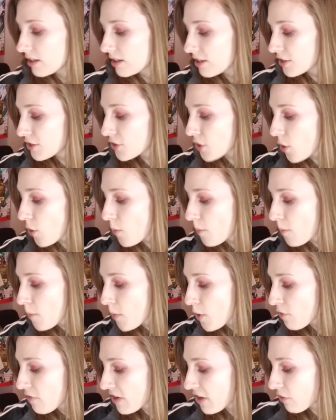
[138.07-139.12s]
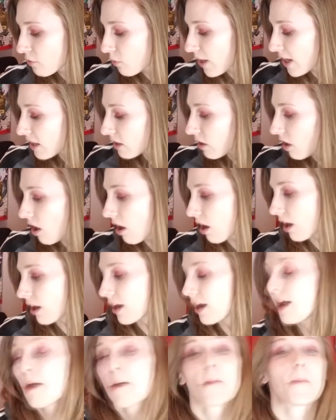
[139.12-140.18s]
So moving right along,
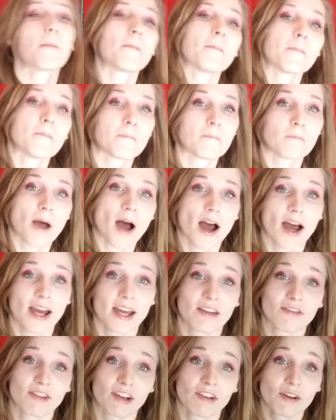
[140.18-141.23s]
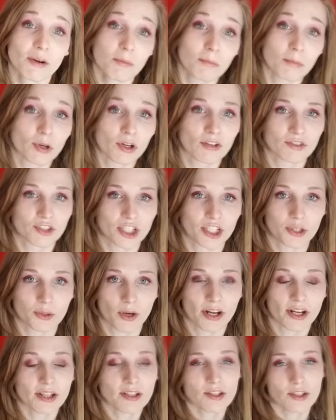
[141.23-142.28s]
my favorite book of
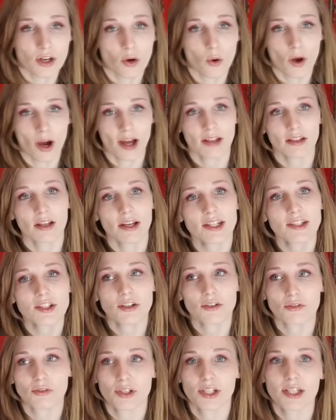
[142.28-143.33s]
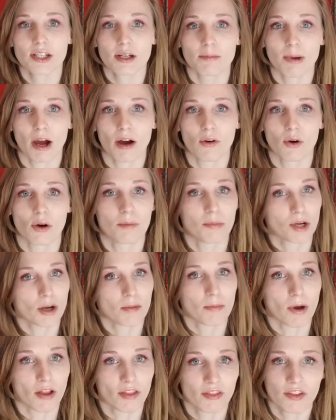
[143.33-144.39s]
January. So I like to read about a book a
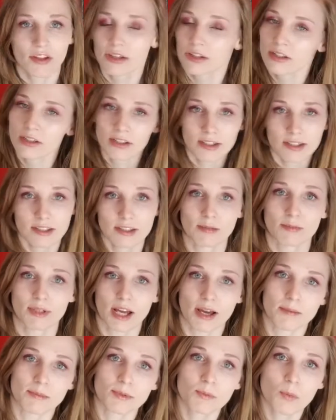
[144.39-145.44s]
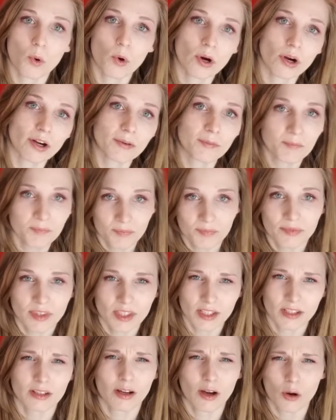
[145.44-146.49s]
month, sometimes more.
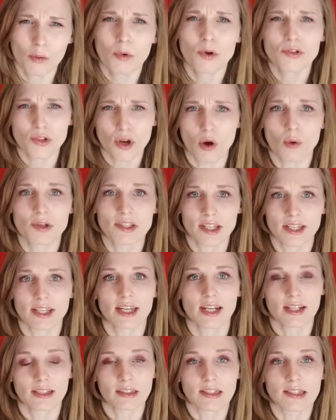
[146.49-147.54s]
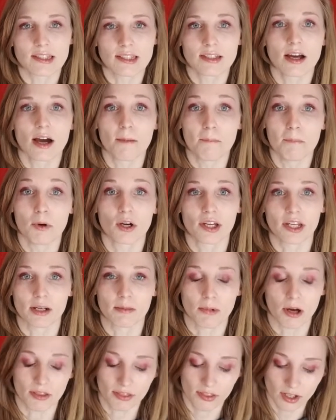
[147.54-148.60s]
Almost always I get at least a book in a
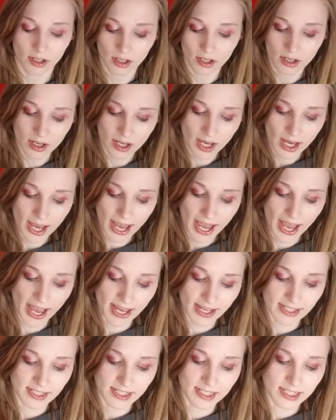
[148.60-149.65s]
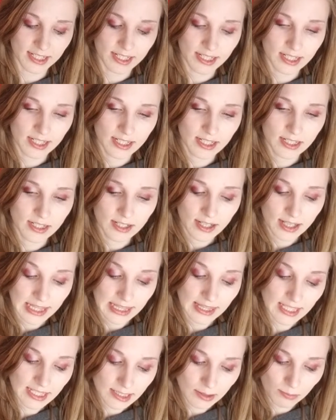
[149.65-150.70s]
month. And
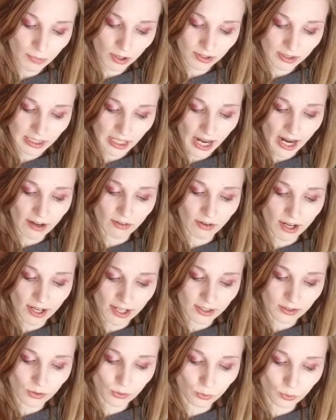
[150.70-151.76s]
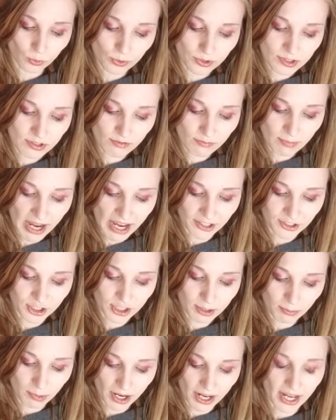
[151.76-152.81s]
this month I read The Rules of
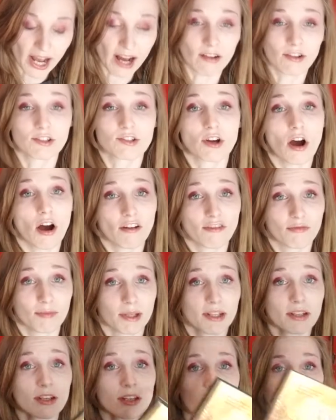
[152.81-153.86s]
Magic by Alice Hoffman.